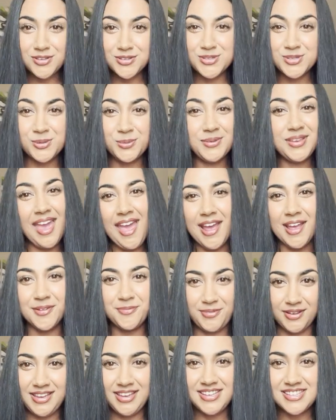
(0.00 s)
So yeah,
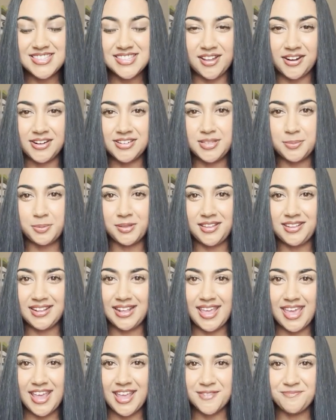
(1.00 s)
we started to play the
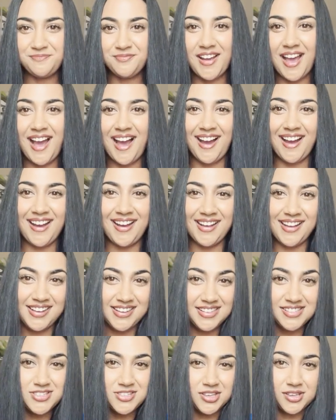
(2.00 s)
game
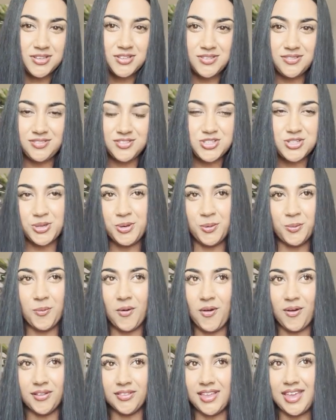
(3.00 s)
and do you know what?